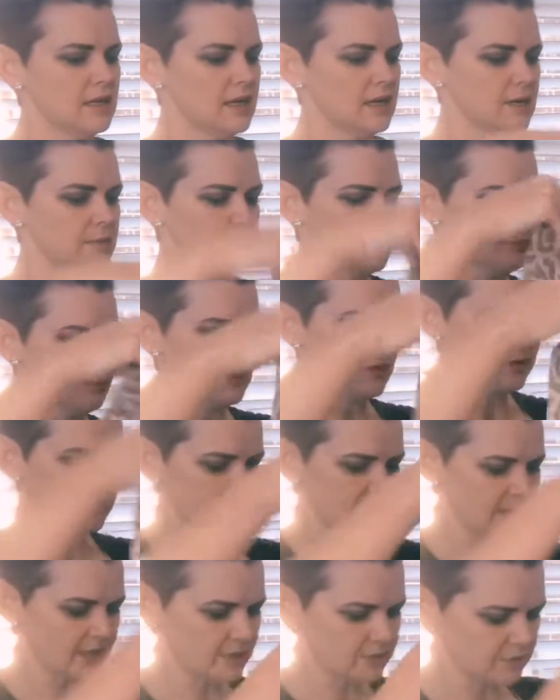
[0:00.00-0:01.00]
and I'm gonna put the
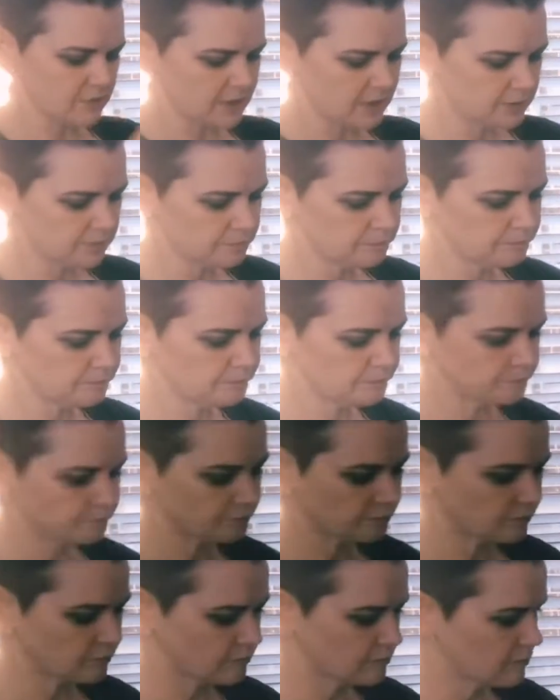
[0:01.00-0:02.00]
lettering
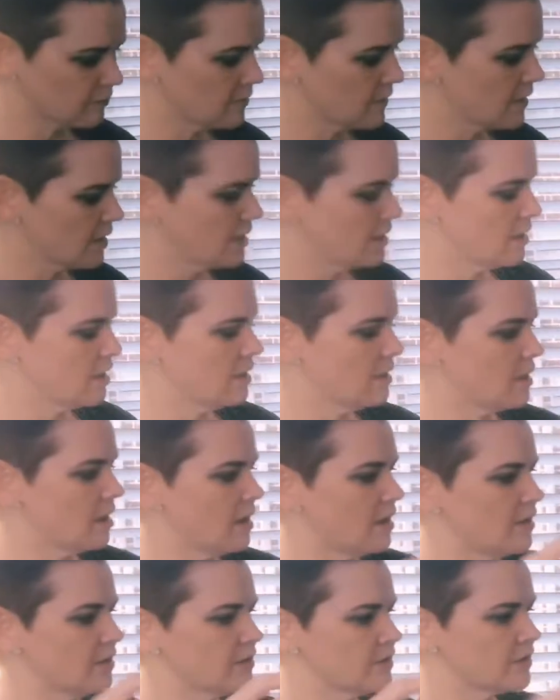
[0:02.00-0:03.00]

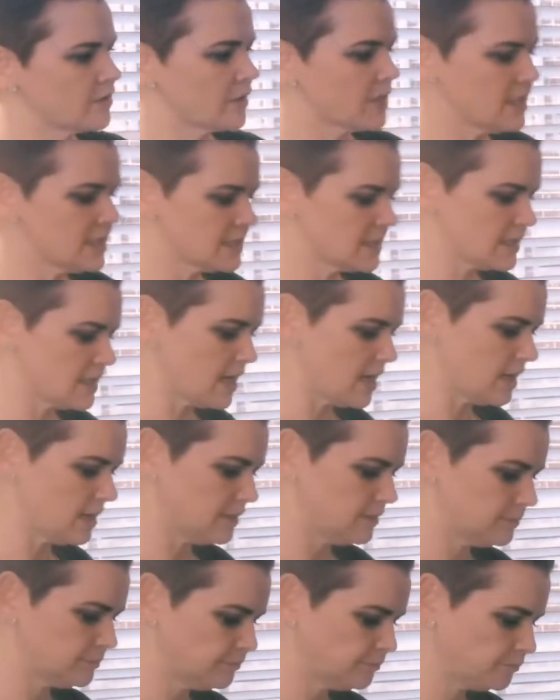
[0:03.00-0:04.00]
on the gray side.